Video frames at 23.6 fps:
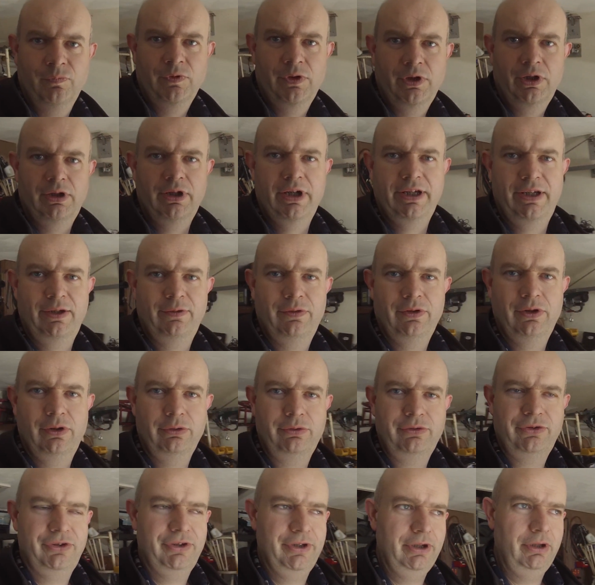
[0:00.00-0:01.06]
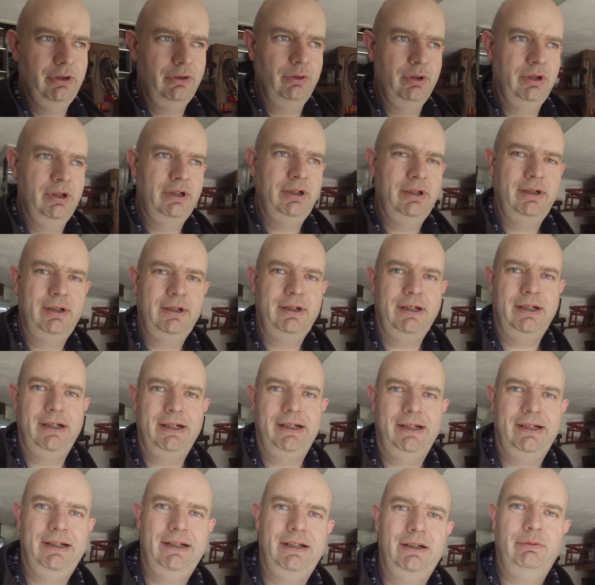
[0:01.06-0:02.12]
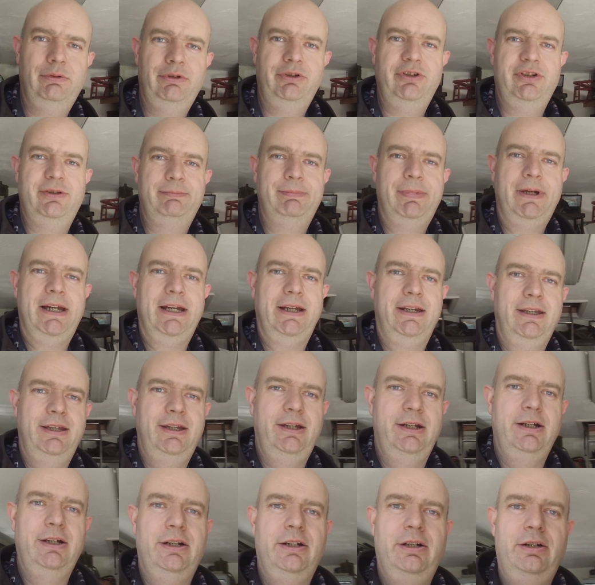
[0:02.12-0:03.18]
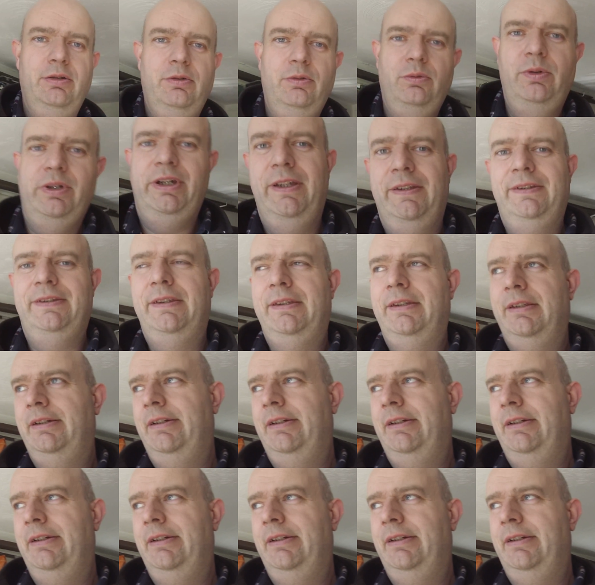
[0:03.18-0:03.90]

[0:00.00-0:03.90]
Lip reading: Alrighty folks, so we're just back here with